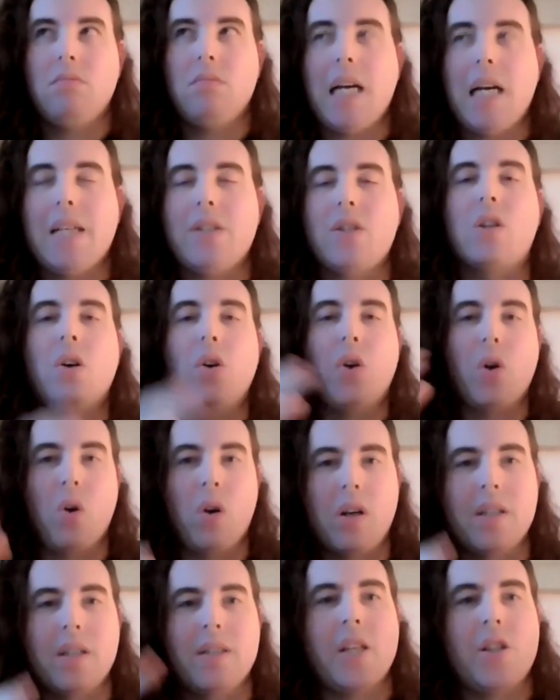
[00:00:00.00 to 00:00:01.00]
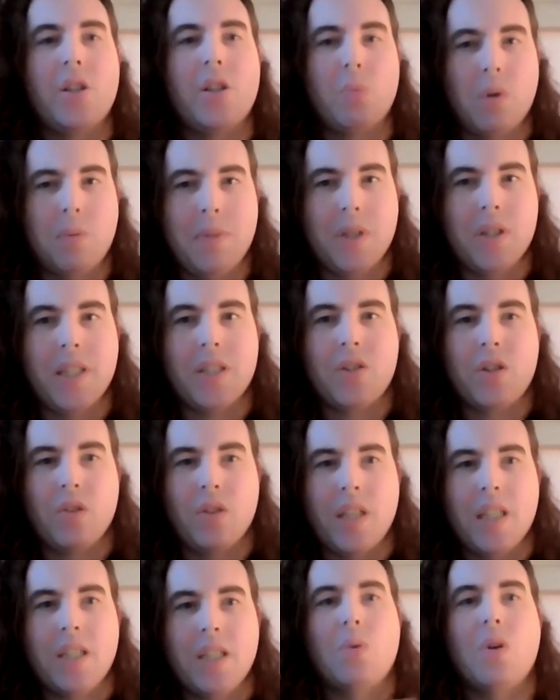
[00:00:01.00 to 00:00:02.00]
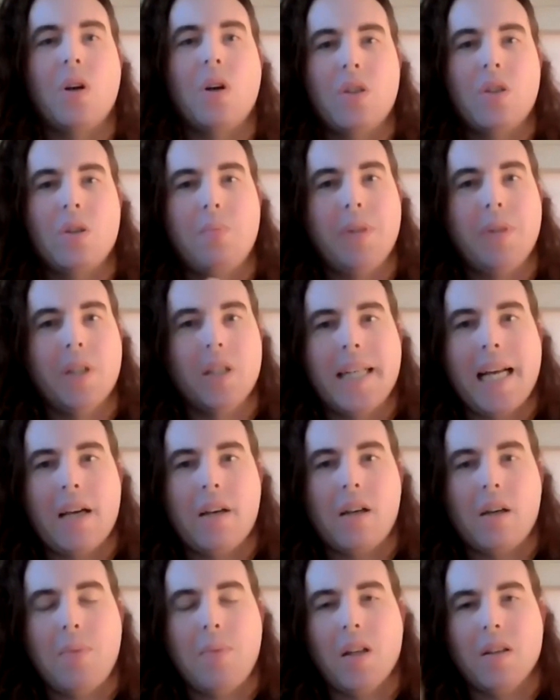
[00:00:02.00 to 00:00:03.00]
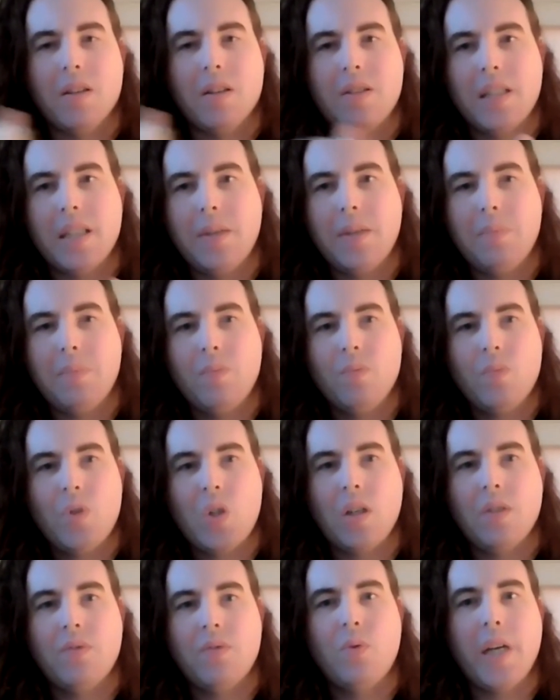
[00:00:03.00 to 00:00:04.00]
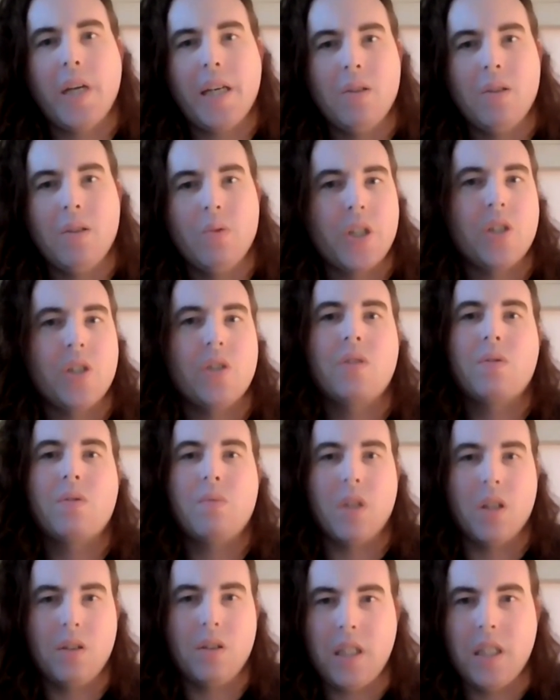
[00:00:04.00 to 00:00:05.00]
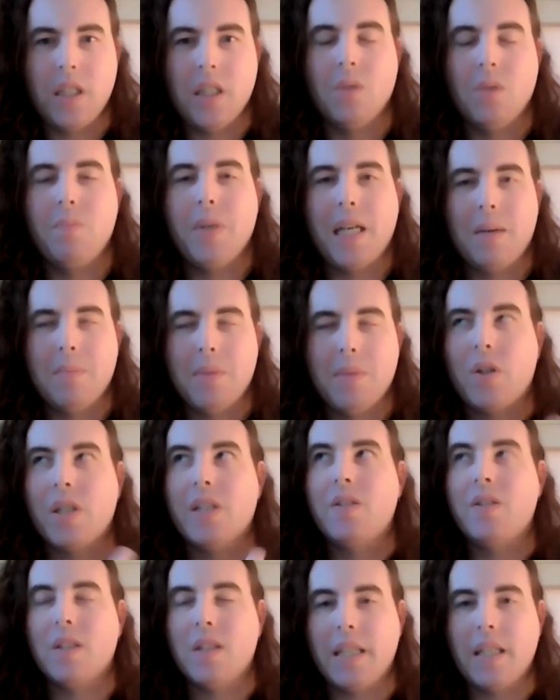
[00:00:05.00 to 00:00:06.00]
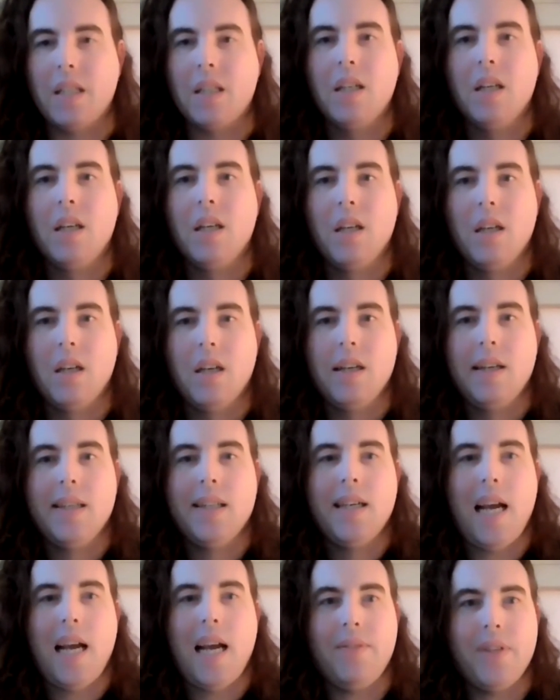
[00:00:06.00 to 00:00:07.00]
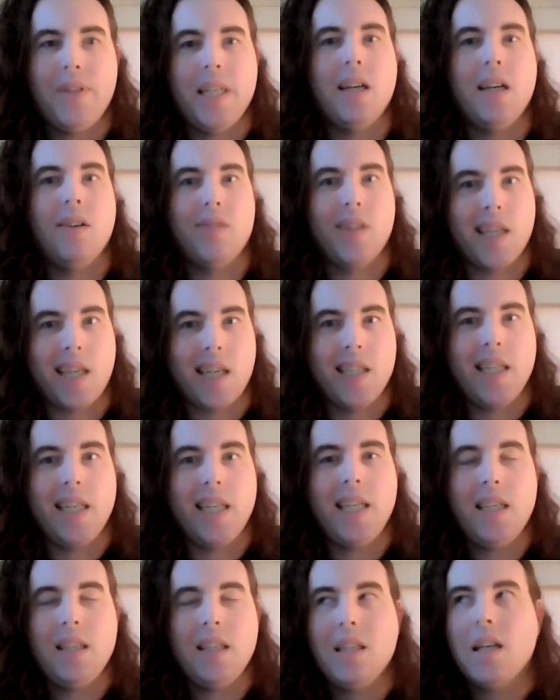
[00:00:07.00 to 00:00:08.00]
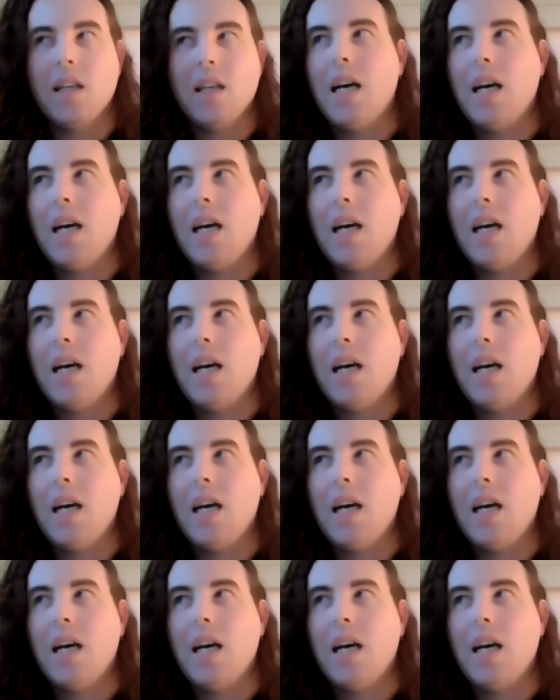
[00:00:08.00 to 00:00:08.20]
As a growing organization, we're building certain things. We're also building out our policy sort of wing, which is, become increasingly evident of like a need.